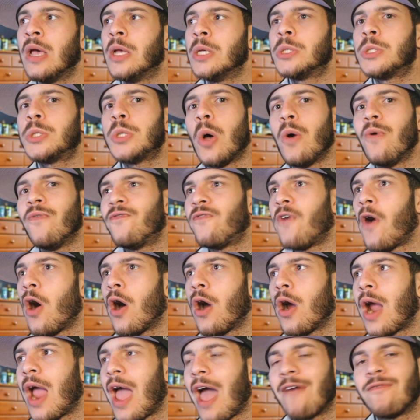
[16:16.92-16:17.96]
so
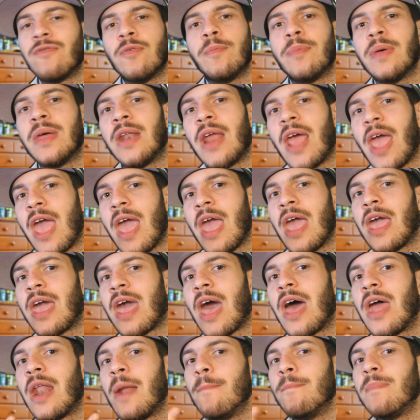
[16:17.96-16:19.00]
far haven't been a
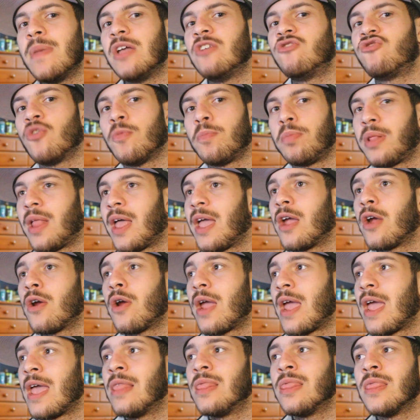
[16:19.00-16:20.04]
kind of major player
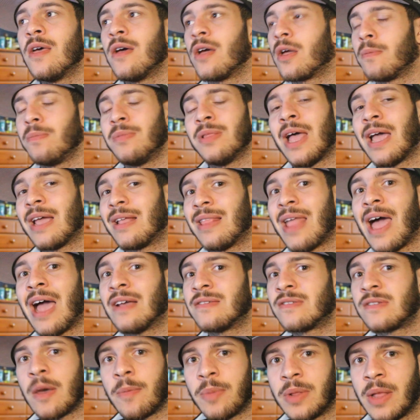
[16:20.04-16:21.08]
in the like
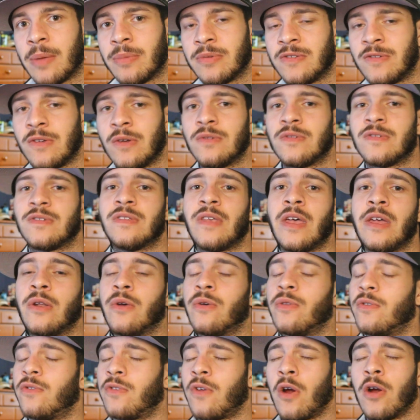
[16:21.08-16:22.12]
last couple episodes because I know
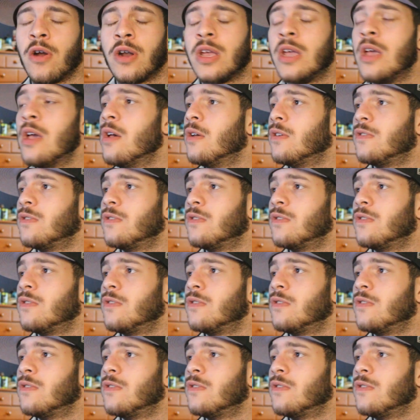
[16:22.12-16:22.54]
there's already